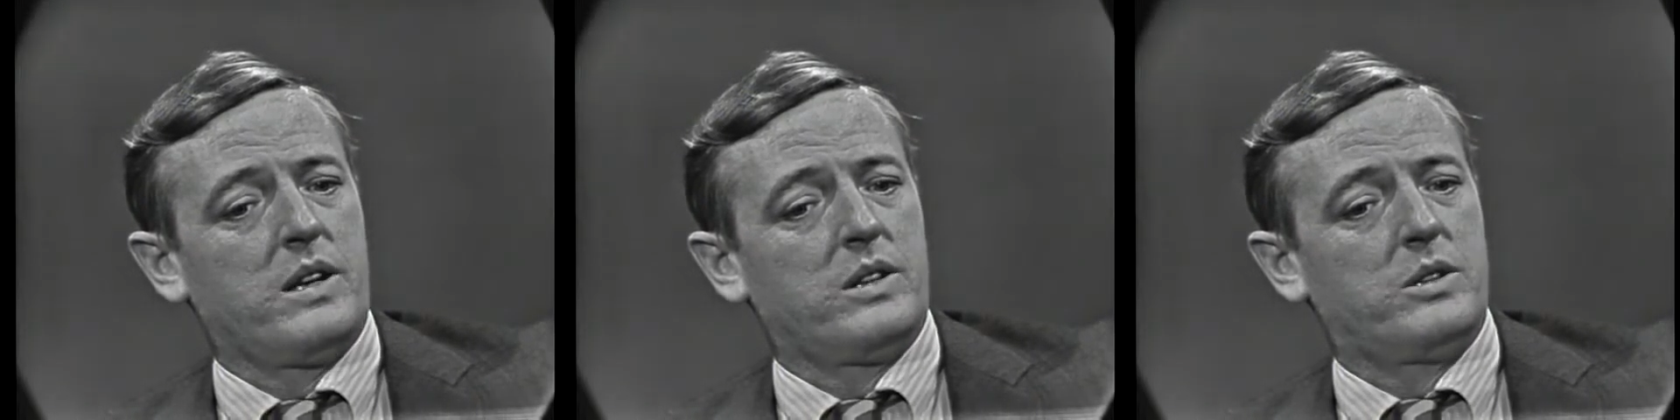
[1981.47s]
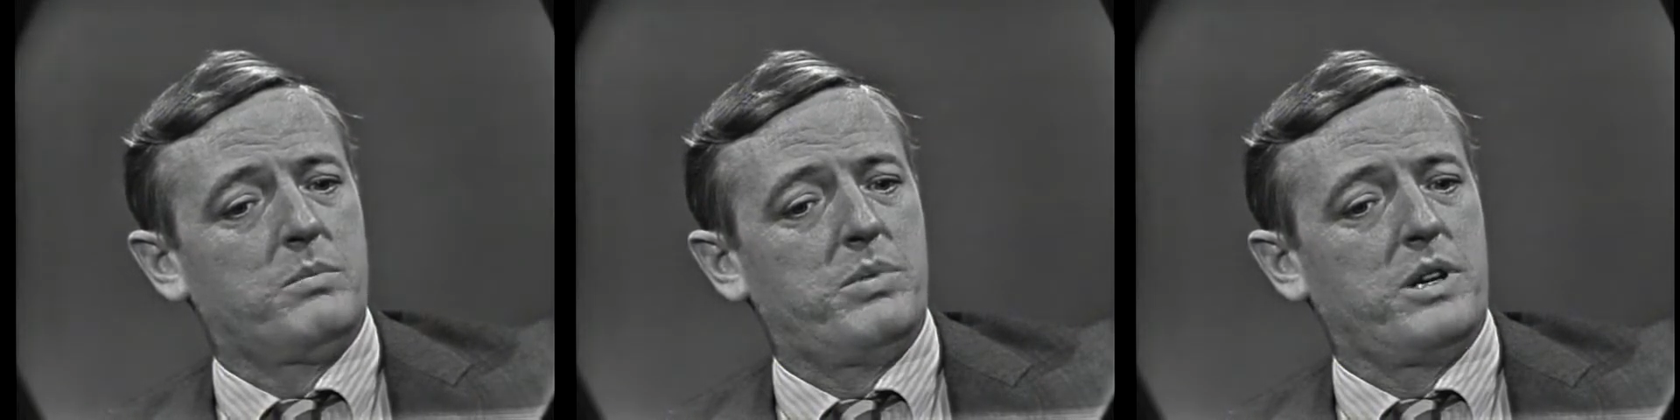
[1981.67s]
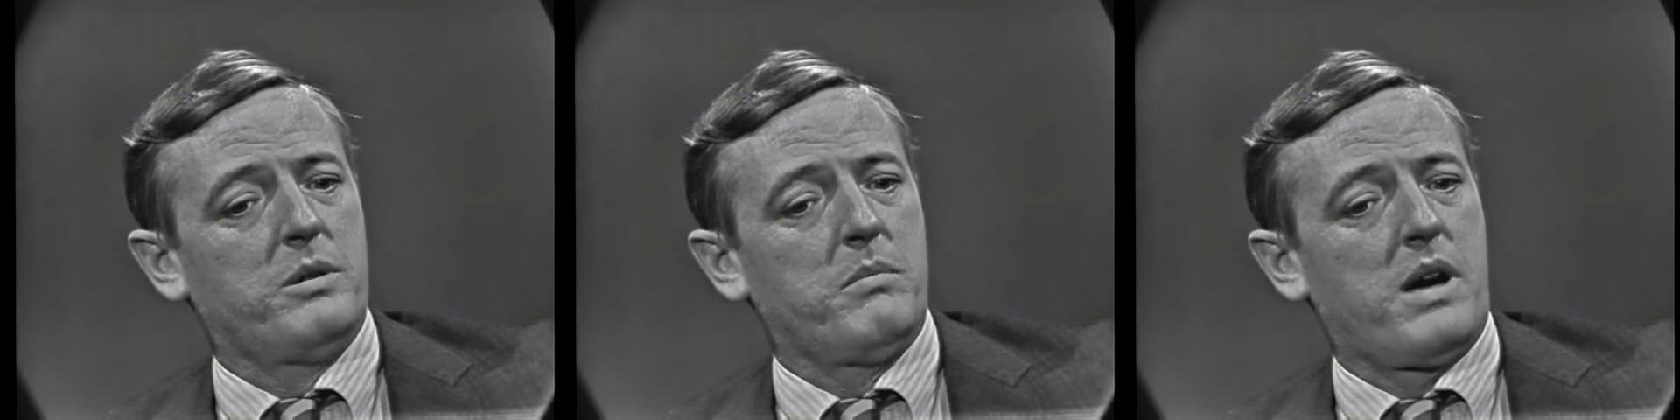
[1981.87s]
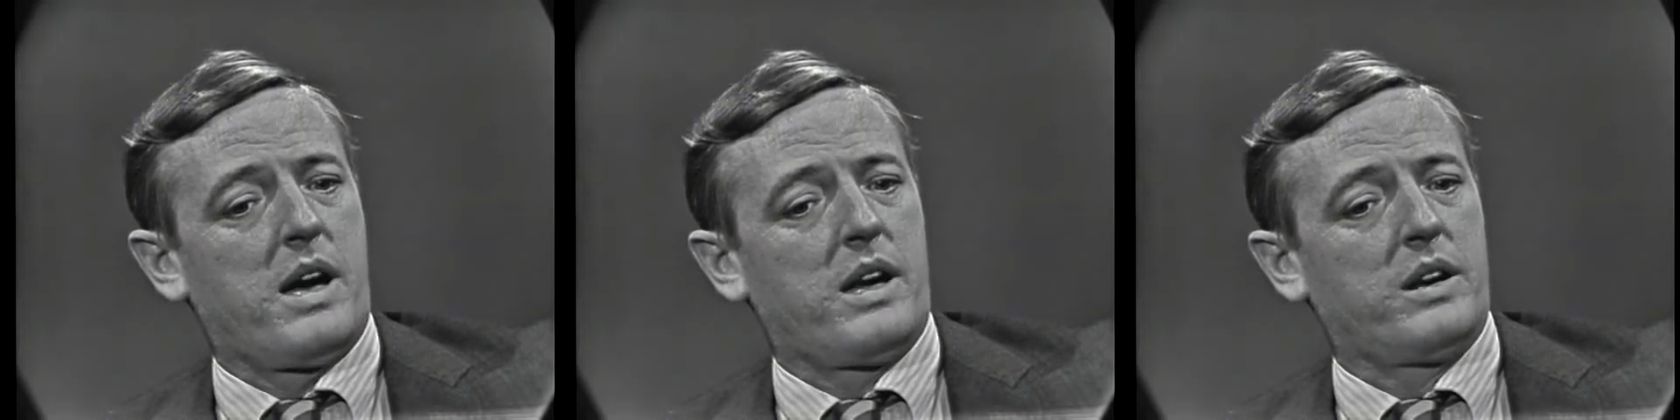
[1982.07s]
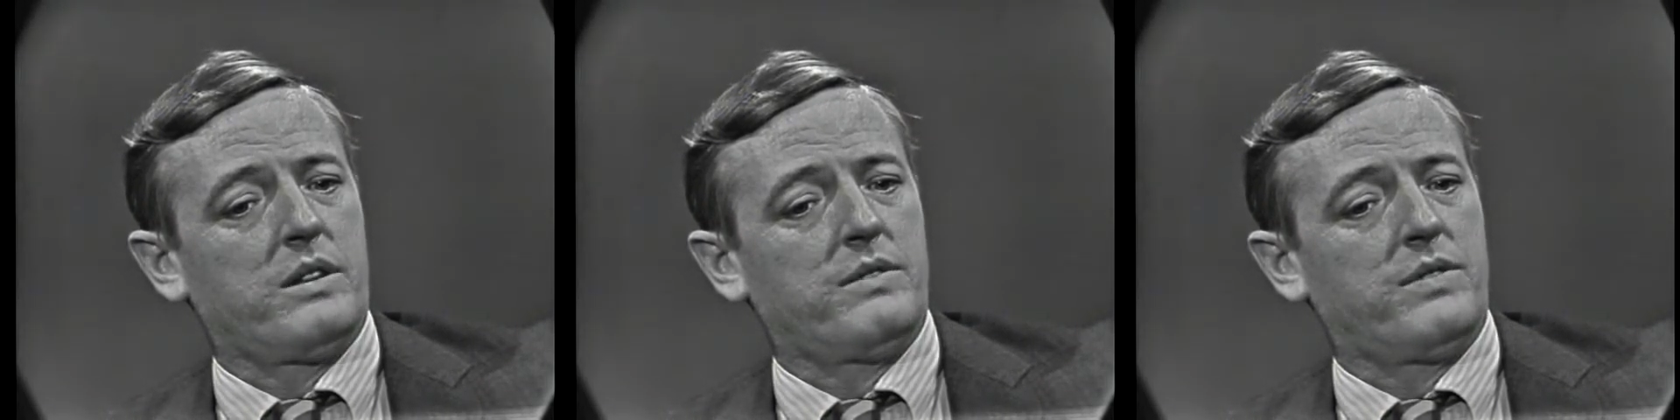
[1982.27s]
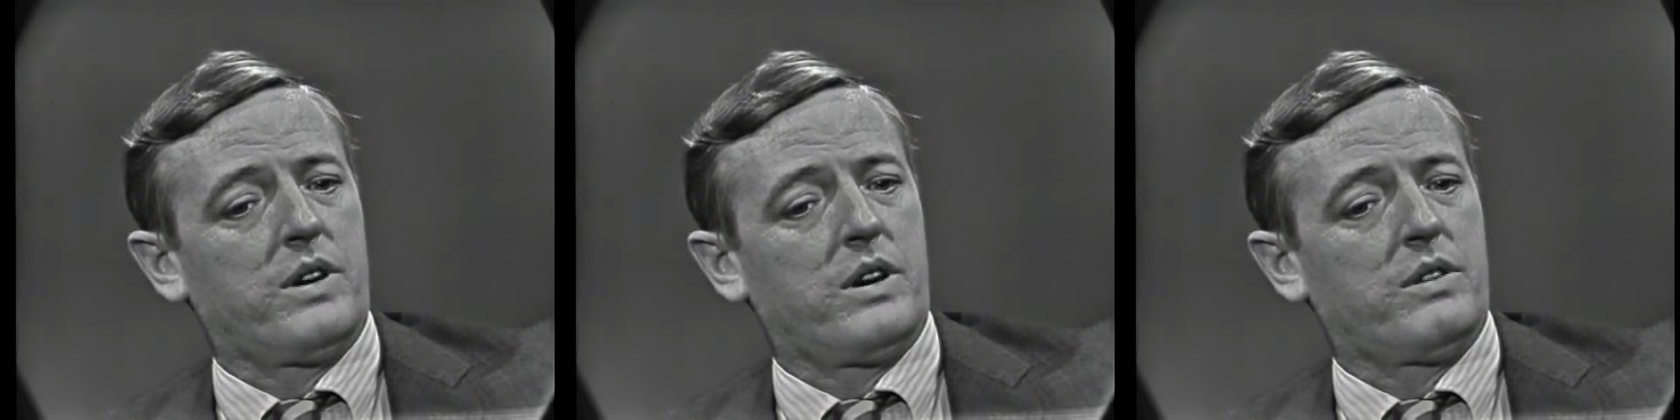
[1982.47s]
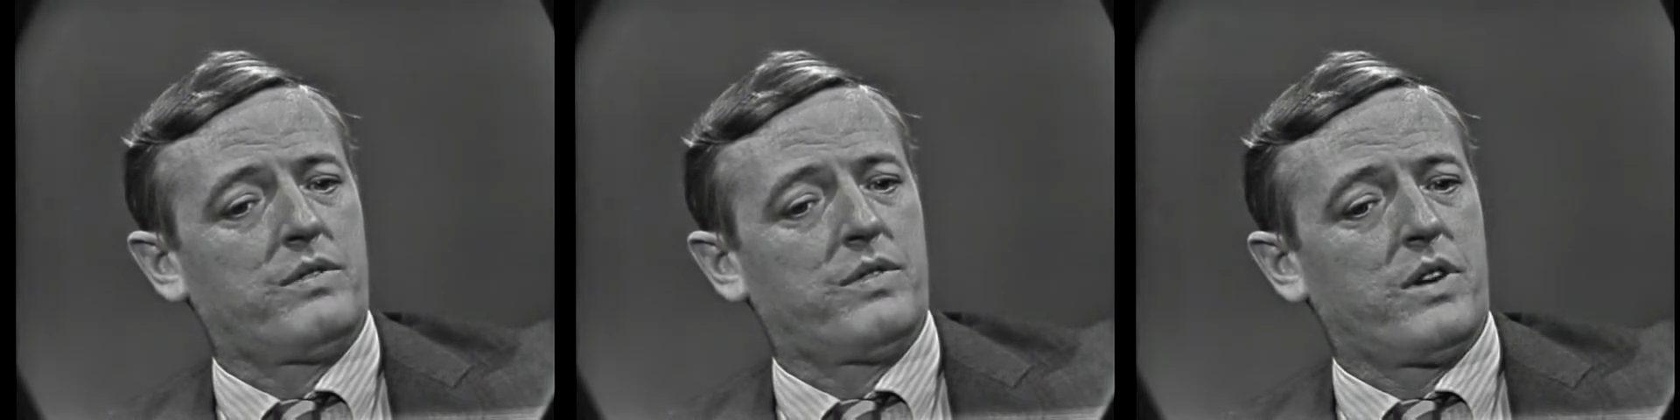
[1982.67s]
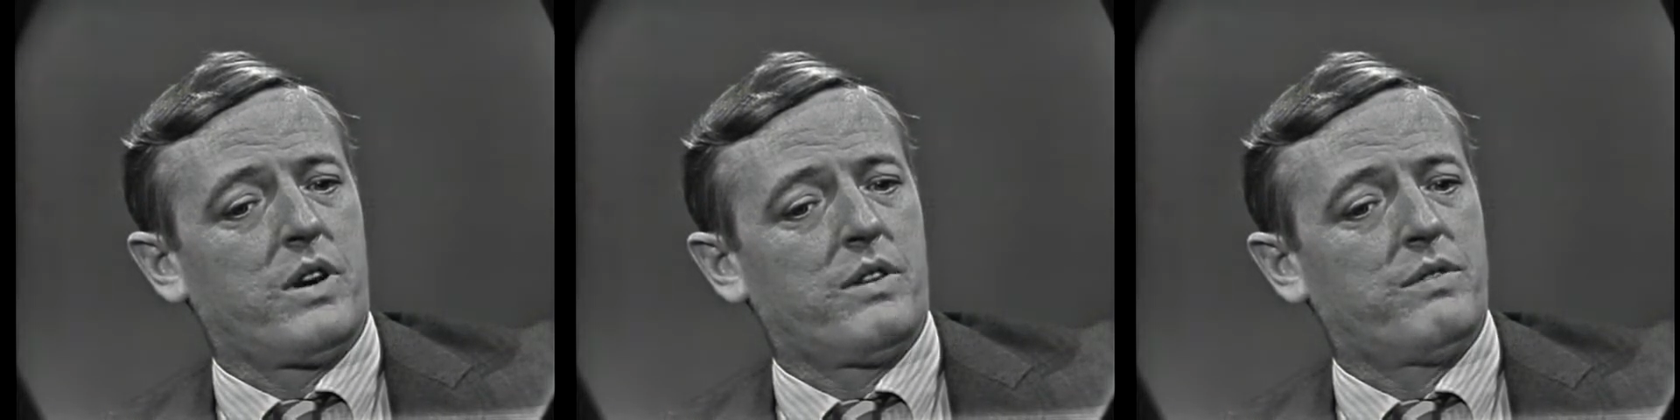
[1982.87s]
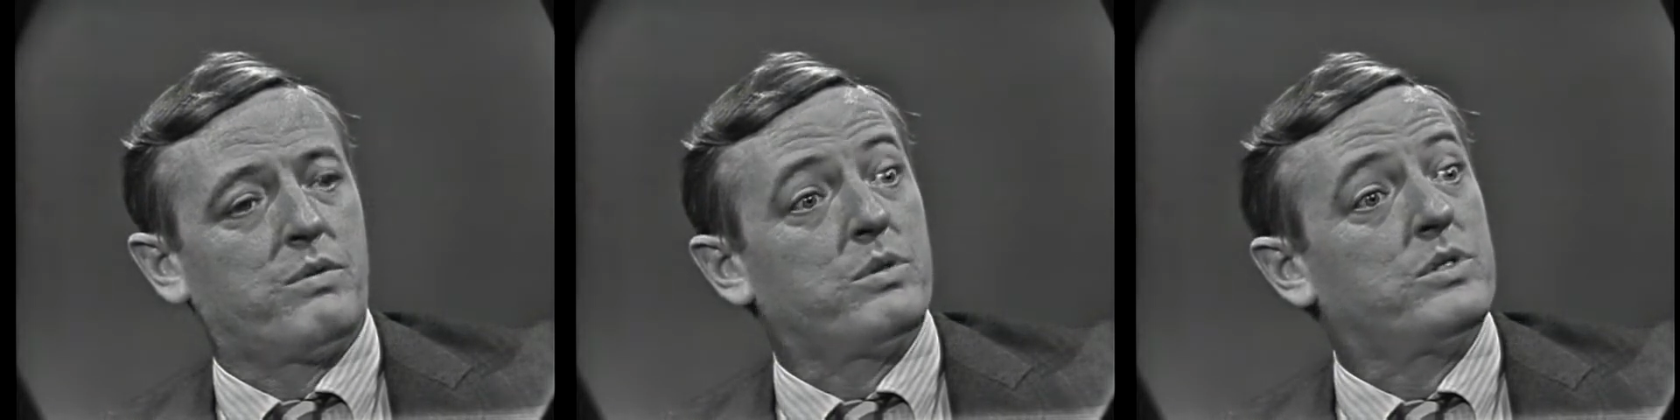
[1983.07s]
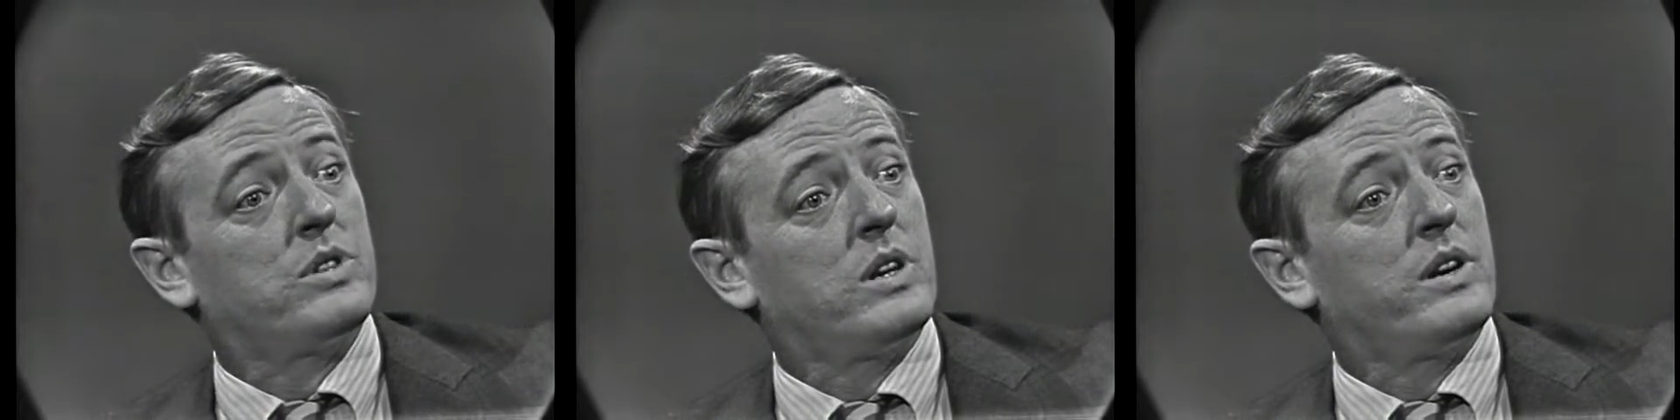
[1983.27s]
to be a man of, of, of
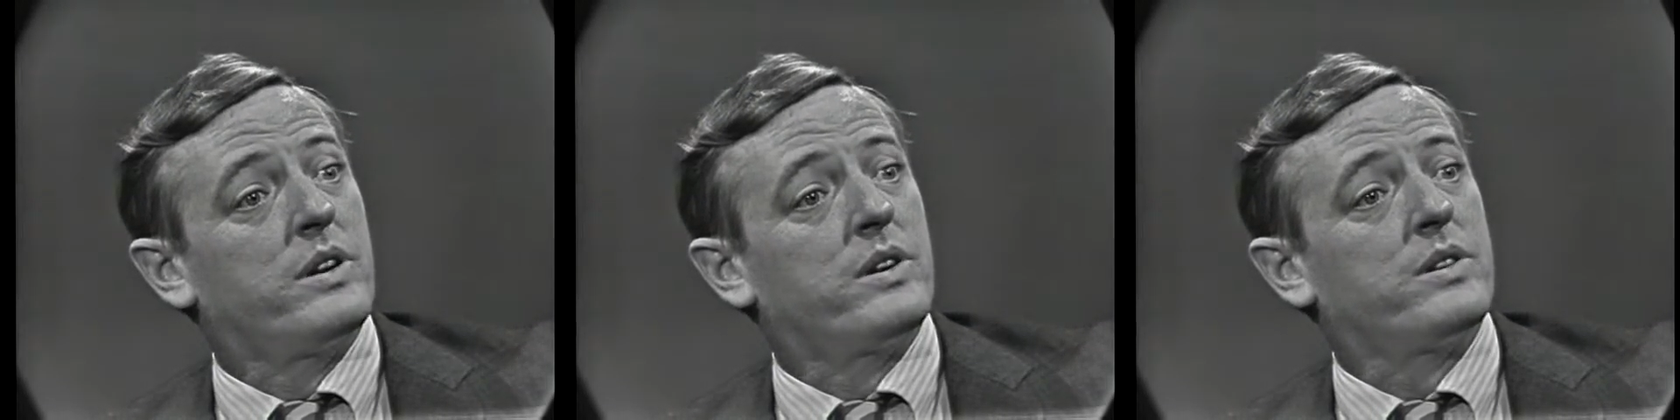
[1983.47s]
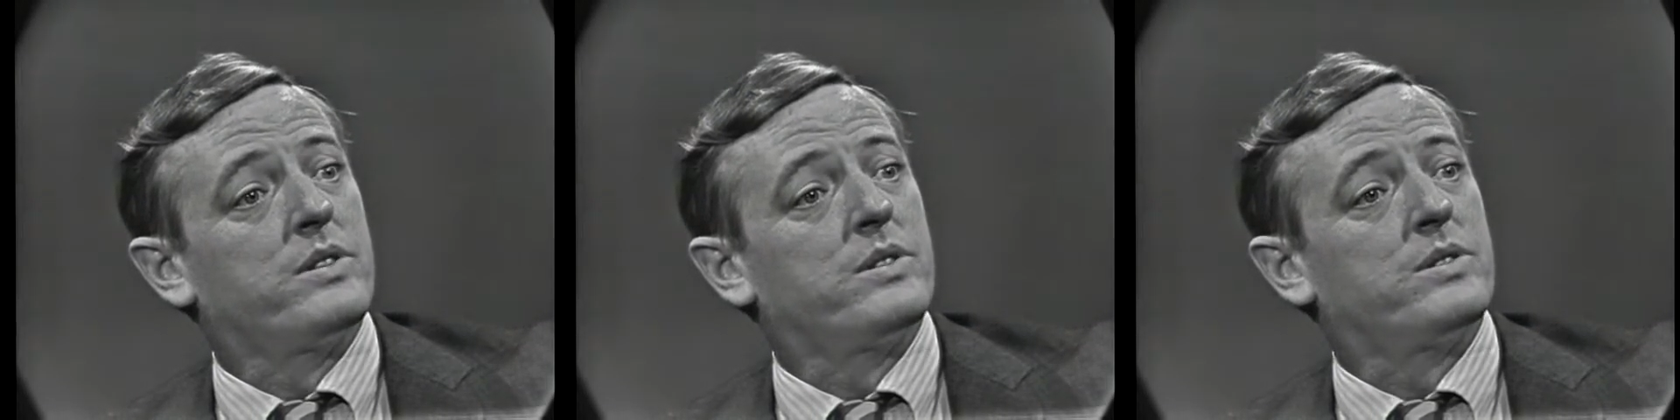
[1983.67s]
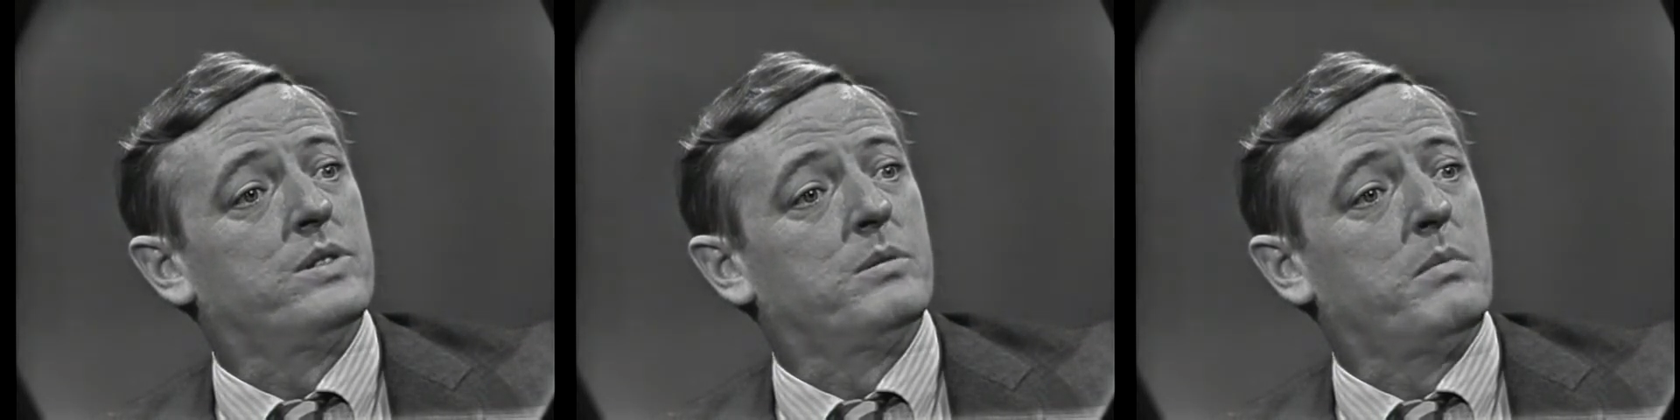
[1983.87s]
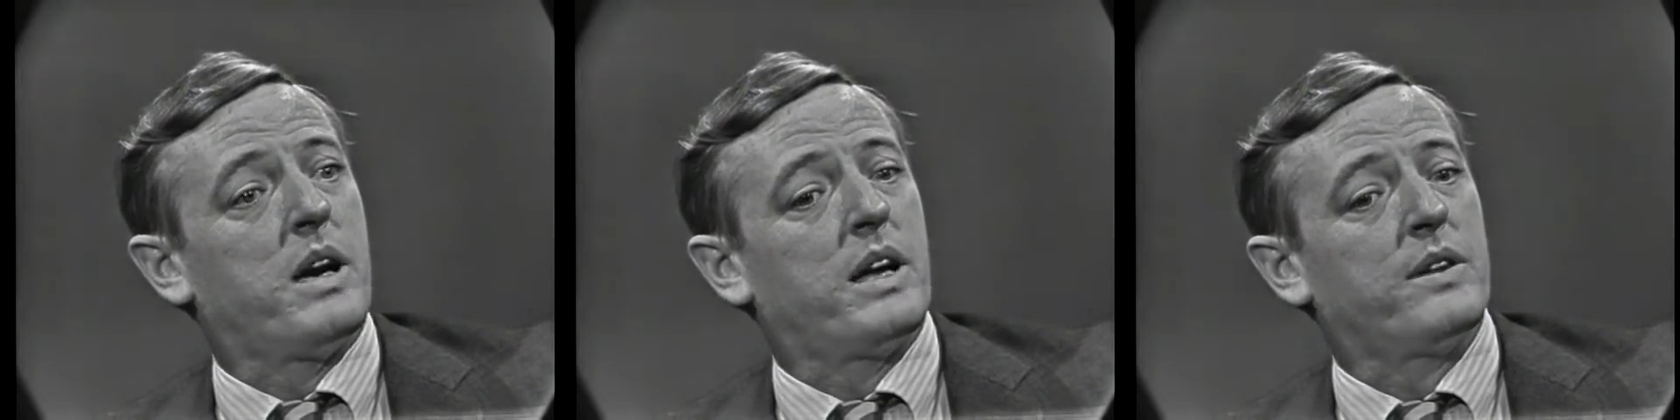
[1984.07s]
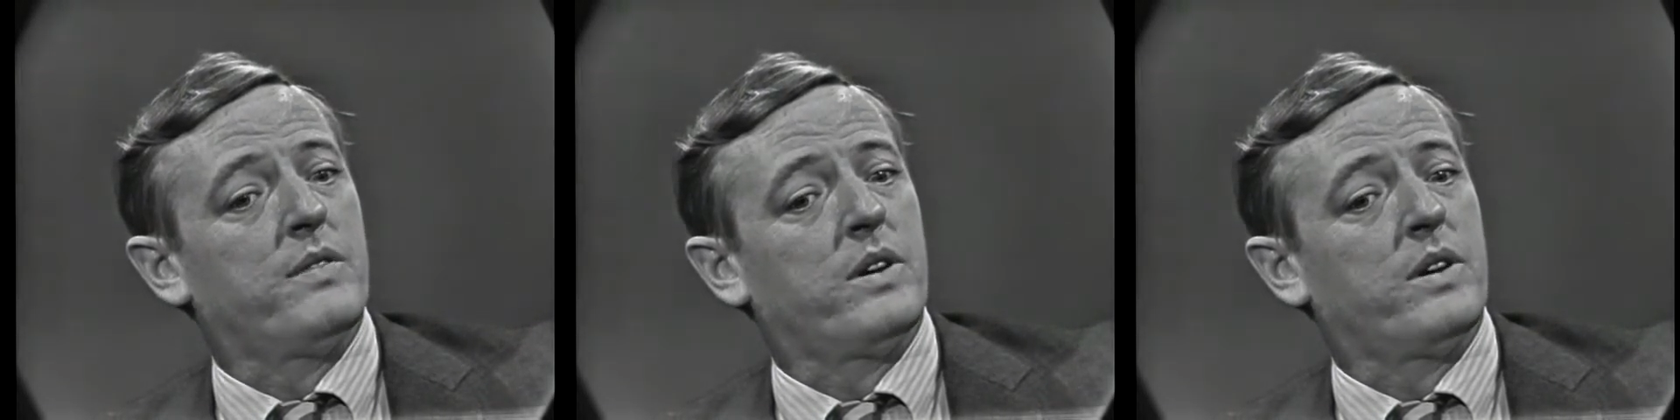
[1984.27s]
resilience, a man of